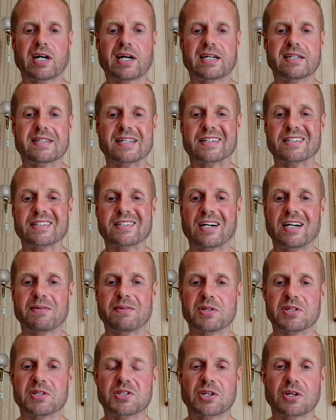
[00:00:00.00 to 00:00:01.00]
highest
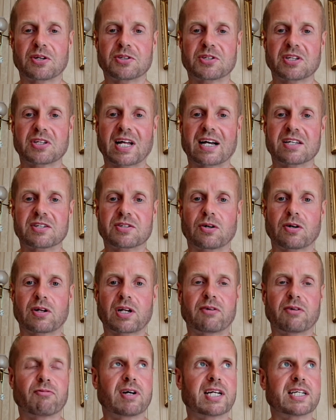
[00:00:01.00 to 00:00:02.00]
excitement so so that's all
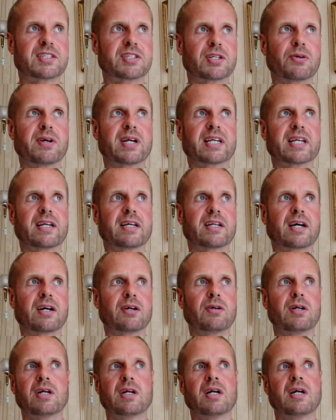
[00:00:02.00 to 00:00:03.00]
i'm really doing you
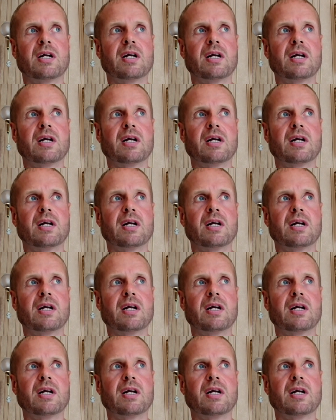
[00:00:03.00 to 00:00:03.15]
know